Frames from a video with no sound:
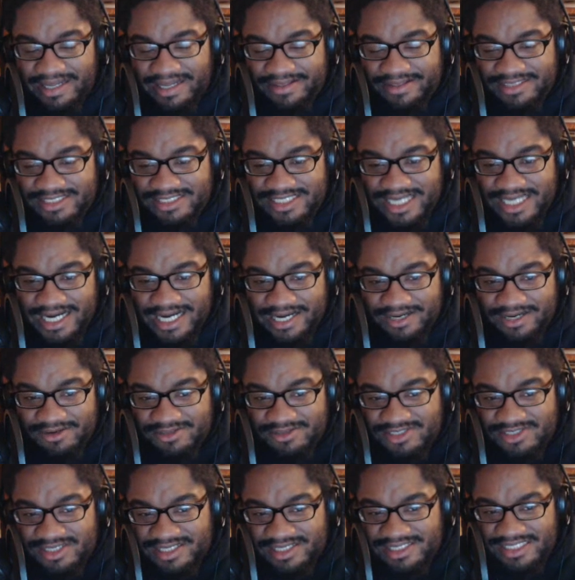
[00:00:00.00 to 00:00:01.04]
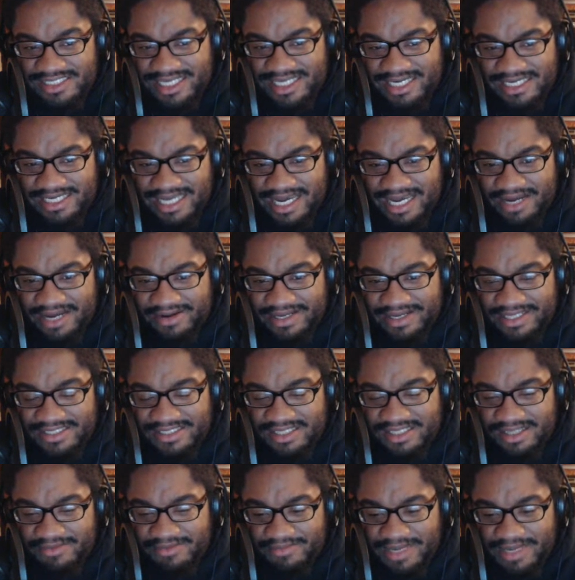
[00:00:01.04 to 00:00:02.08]
title. So let's dig down into
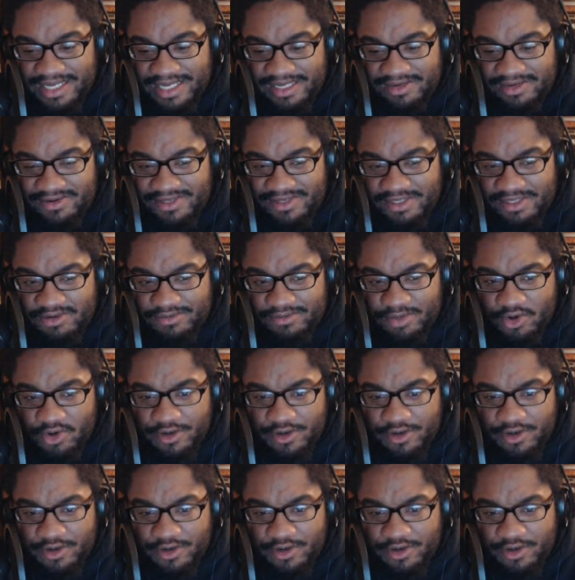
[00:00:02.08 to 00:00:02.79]
the menu a little more.